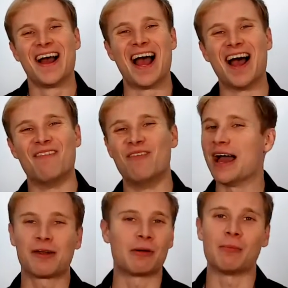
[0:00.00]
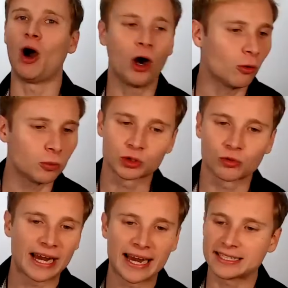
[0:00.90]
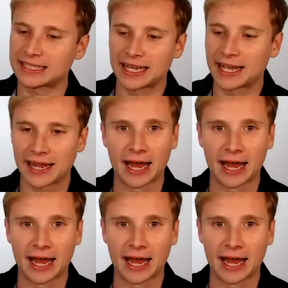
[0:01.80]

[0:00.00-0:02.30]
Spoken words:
But anyway, my heart was racing.